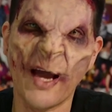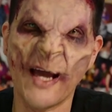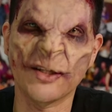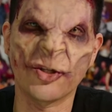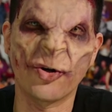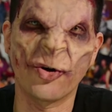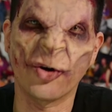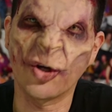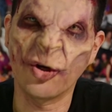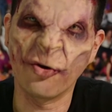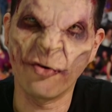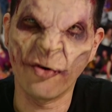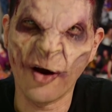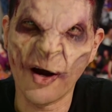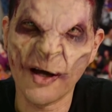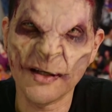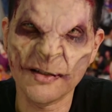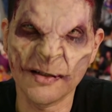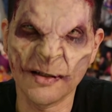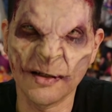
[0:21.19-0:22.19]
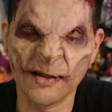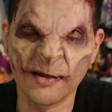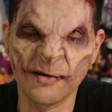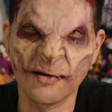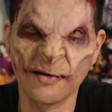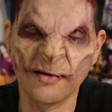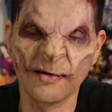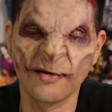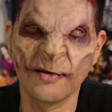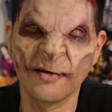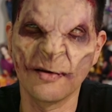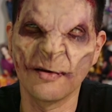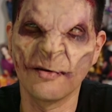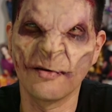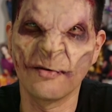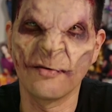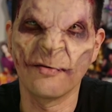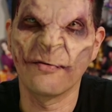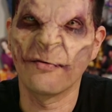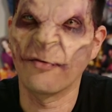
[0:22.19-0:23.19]
as her curiosity
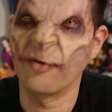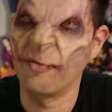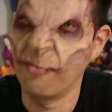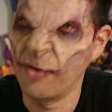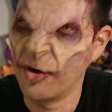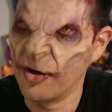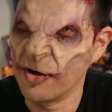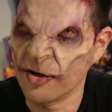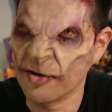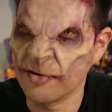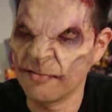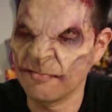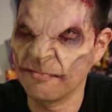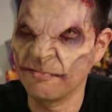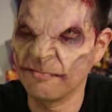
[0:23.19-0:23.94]
for murder.